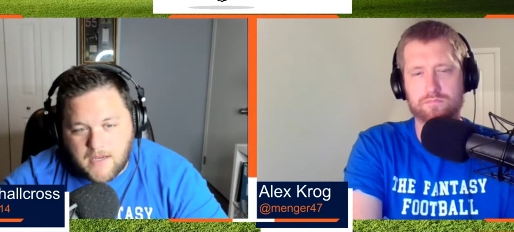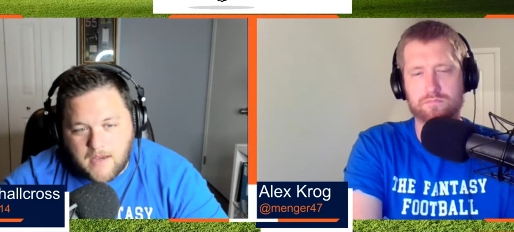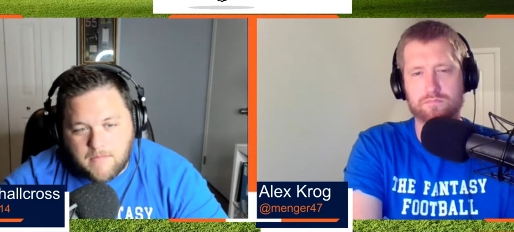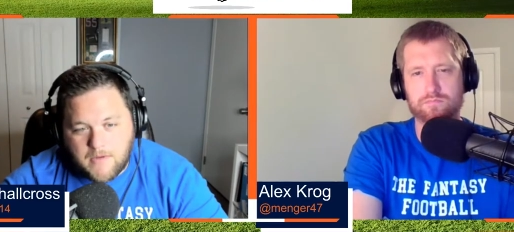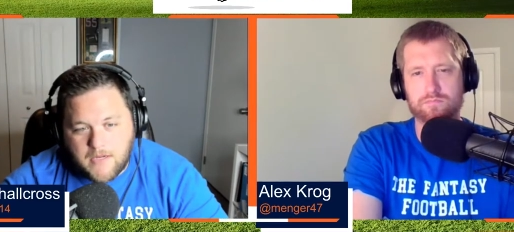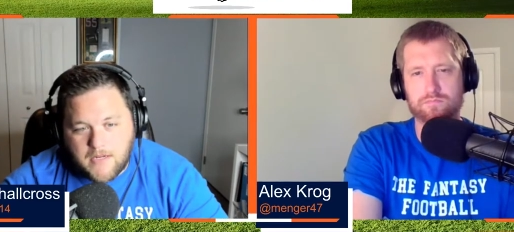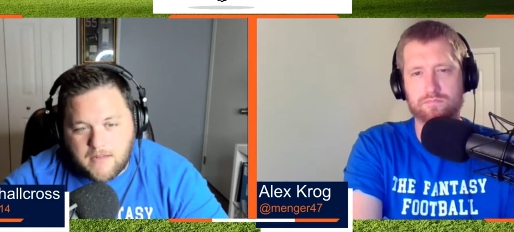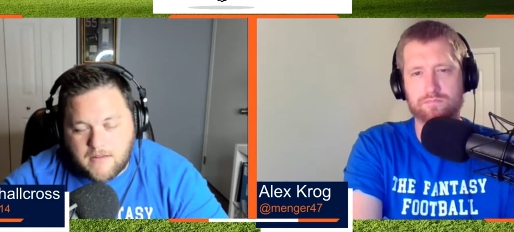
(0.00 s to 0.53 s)
Speaker 1: I
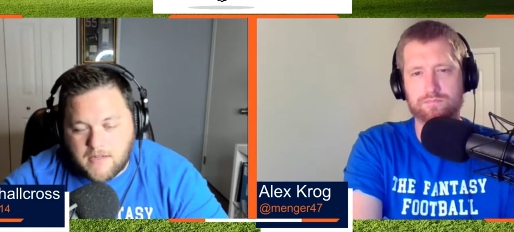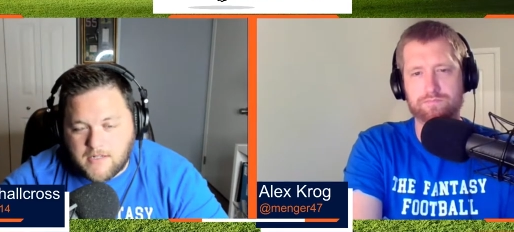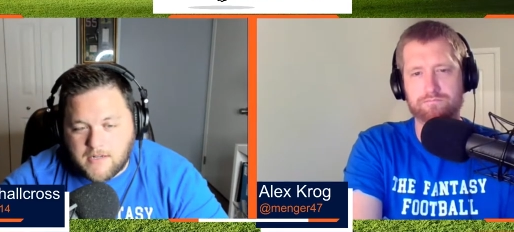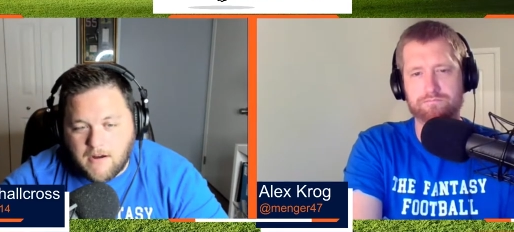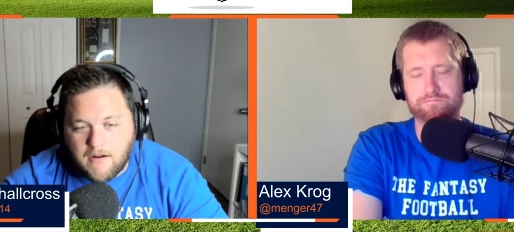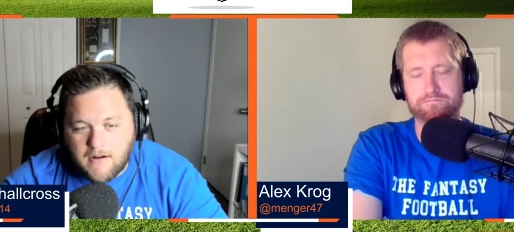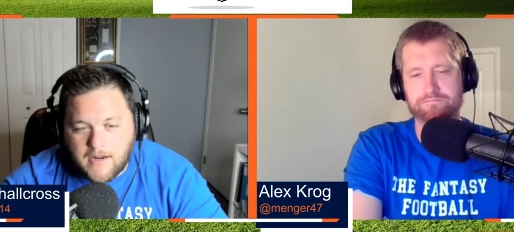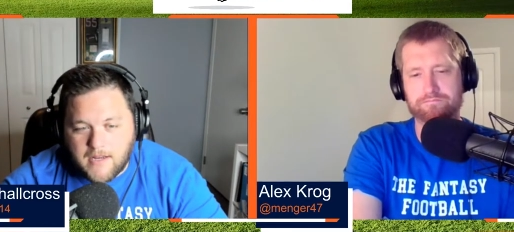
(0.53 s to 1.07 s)
mean, the
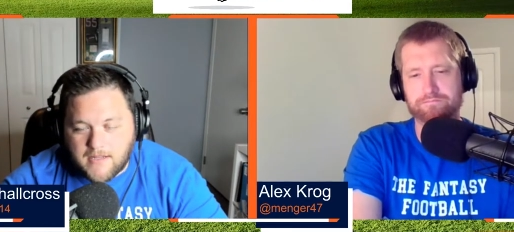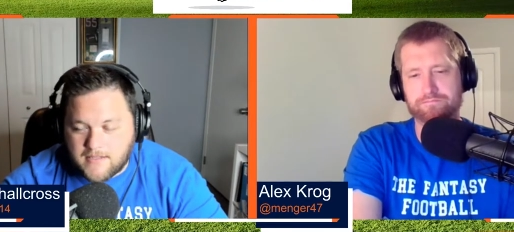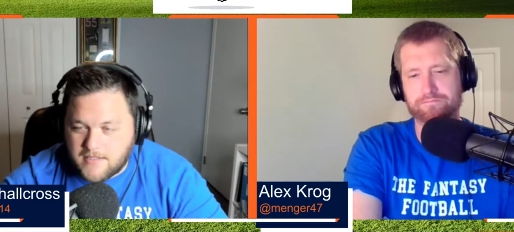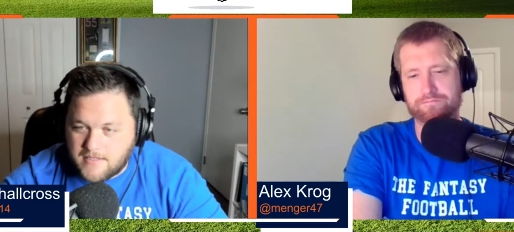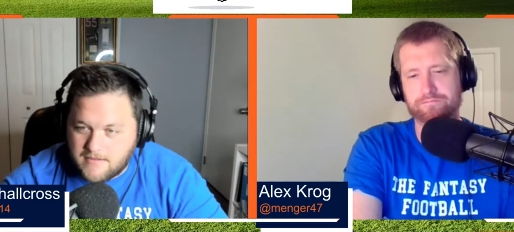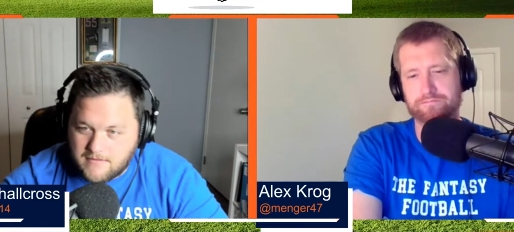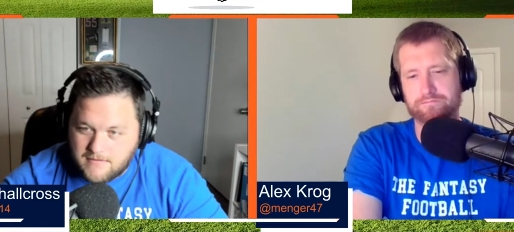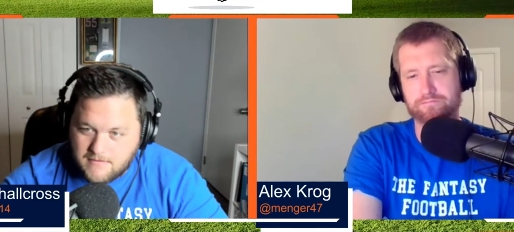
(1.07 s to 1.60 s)

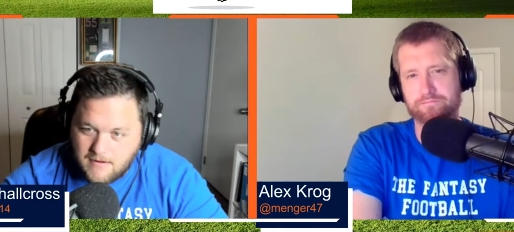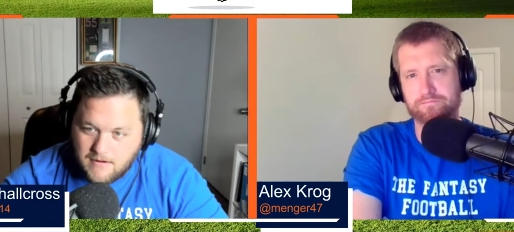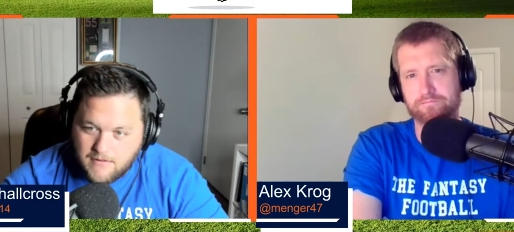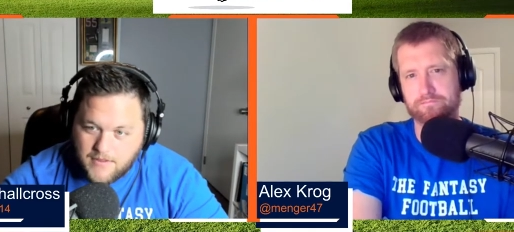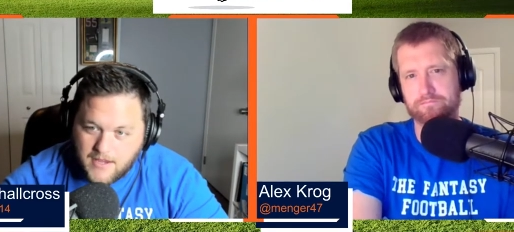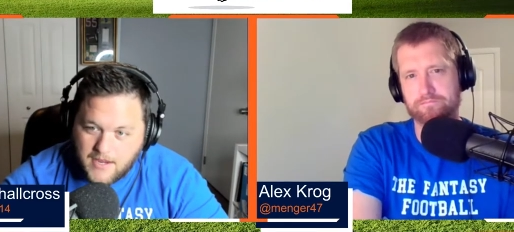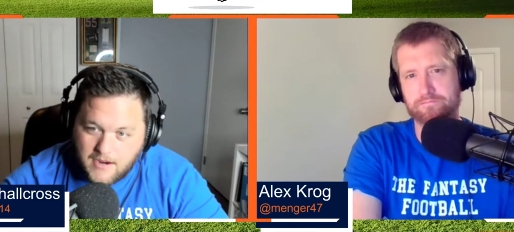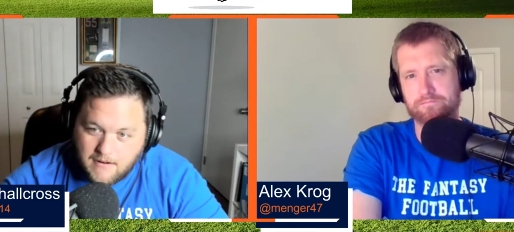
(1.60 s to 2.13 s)
targets are
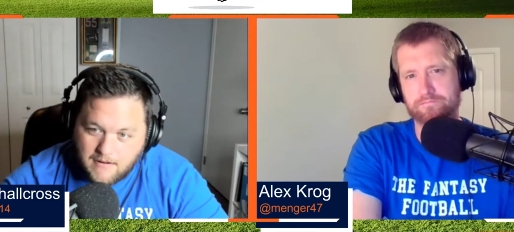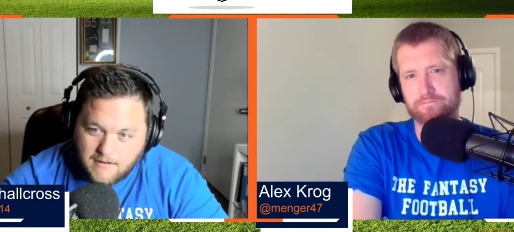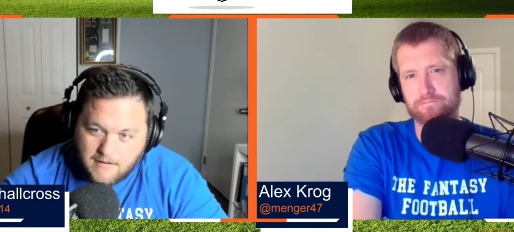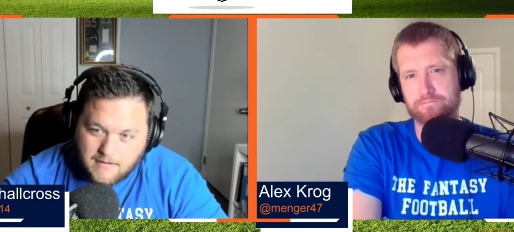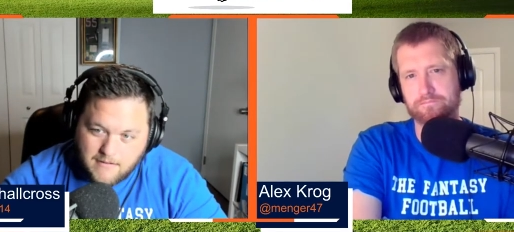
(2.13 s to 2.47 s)
there.